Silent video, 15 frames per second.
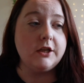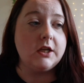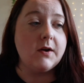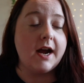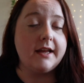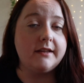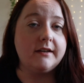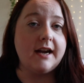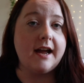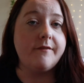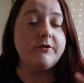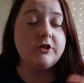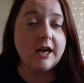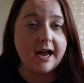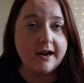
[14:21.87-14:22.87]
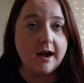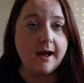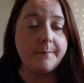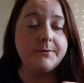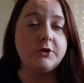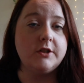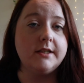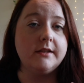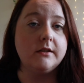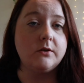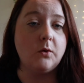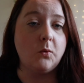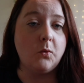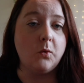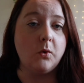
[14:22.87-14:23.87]
You either have chat options
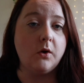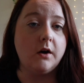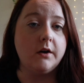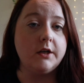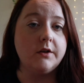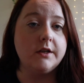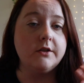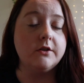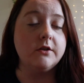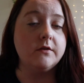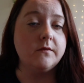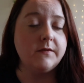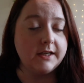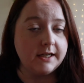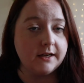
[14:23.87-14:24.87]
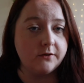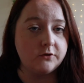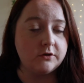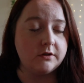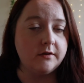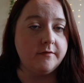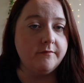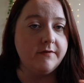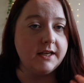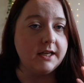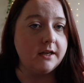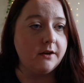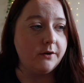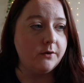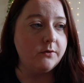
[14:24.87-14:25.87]
or you can do
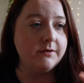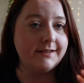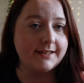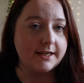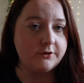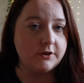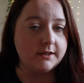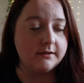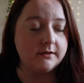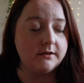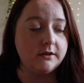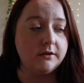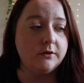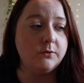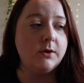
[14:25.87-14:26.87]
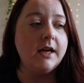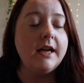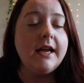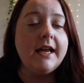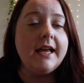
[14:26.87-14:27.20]
video sessions too.